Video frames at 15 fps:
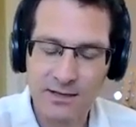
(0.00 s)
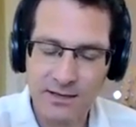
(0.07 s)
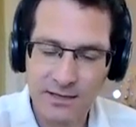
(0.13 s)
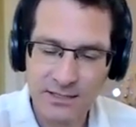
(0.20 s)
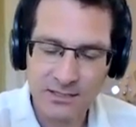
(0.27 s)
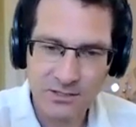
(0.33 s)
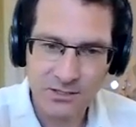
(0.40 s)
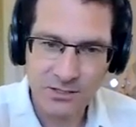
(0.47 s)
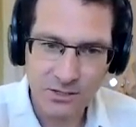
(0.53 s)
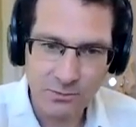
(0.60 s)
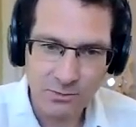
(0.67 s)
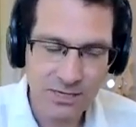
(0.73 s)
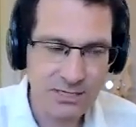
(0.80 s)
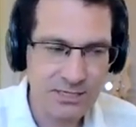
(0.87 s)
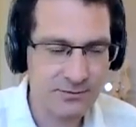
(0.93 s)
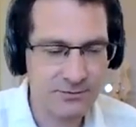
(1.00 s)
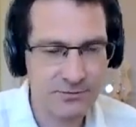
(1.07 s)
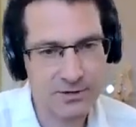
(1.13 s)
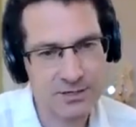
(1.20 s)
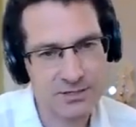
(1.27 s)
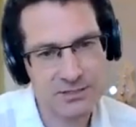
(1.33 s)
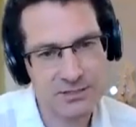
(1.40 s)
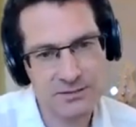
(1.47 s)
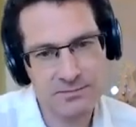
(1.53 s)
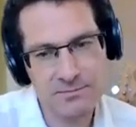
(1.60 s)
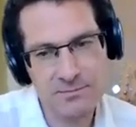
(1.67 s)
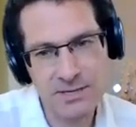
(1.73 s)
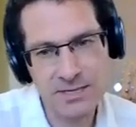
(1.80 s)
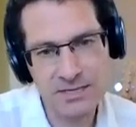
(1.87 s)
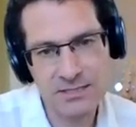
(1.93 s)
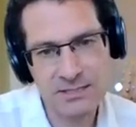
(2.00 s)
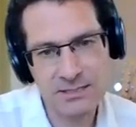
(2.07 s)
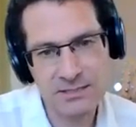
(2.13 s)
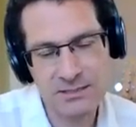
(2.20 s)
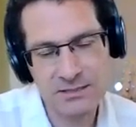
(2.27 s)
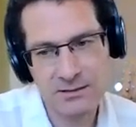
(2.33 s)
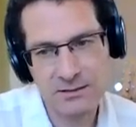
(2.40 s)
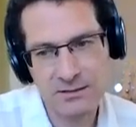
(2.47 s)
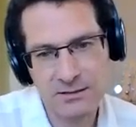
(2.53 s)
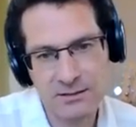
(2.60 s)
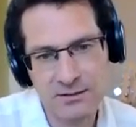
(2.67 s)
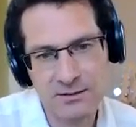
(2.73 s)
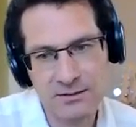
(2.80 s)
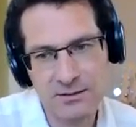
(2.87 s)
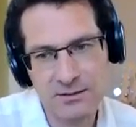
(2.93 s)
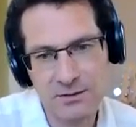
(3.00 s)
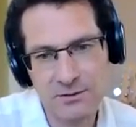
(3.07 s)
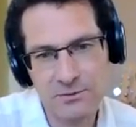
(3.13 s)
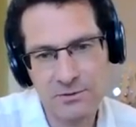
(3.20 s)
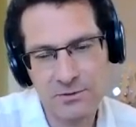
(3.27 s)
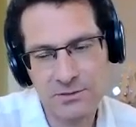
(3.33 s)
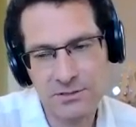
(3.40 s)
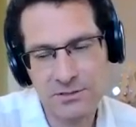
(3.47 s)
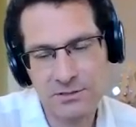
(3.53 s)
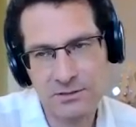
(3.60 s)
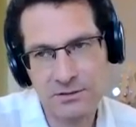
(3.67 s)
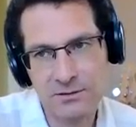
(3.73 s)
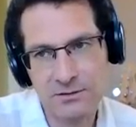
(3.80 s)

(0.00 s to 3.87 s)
it's too easy for us to miss those